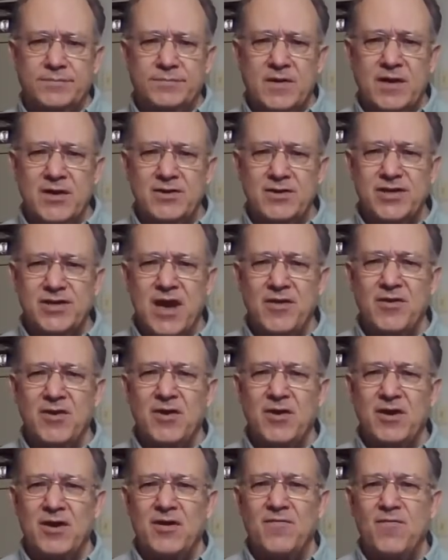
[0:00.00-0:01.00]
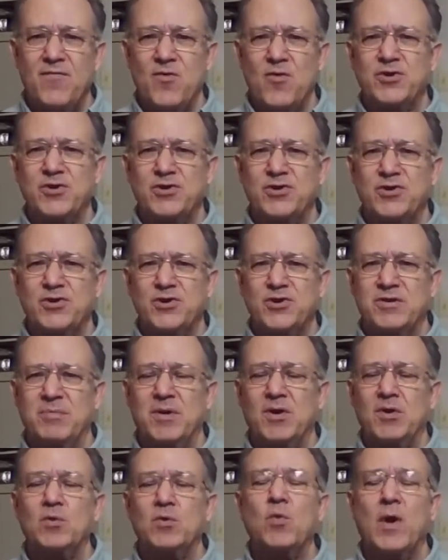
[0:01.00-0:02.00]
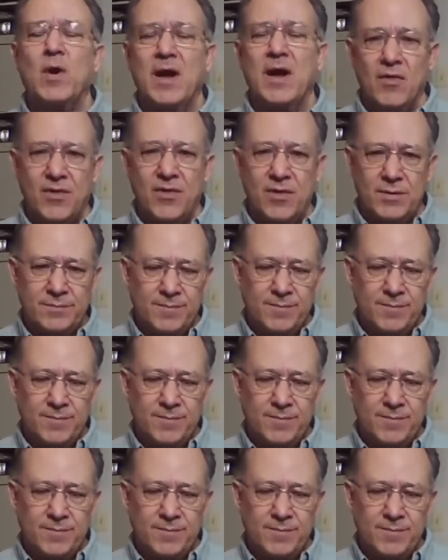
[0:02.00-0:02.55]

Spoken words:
Here's how they're going to force you to build wealth.